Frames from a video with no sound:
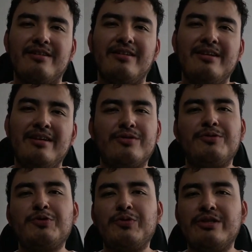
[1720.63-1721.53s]
and for
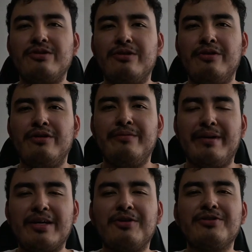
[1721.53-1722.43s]
those who enjoy
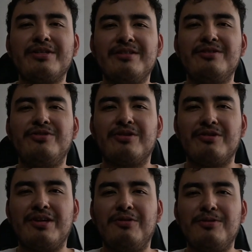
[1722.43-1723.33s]
my content, you're
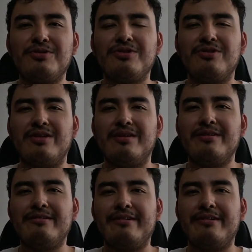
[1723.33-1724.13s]
gonna also enjoy it.